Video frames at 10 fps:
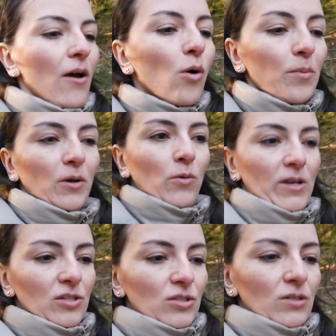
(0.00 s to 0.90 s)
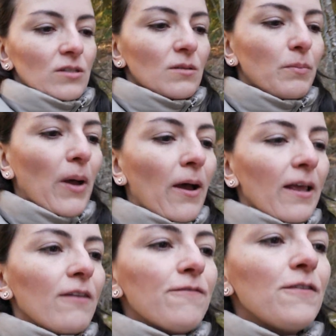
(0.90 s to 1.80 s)
open questions. But
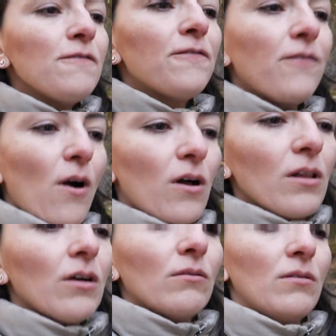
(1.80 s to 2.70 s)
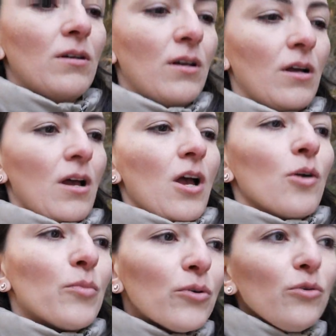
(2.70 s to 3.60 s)
if you follow
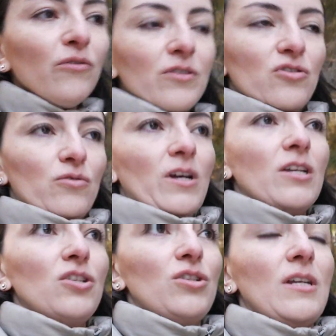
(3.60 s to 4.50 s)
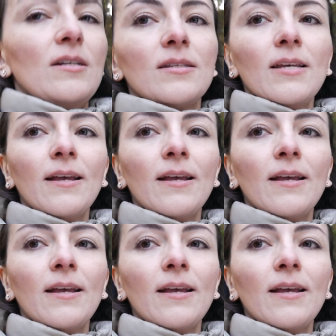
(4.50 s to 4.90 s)
proven strategies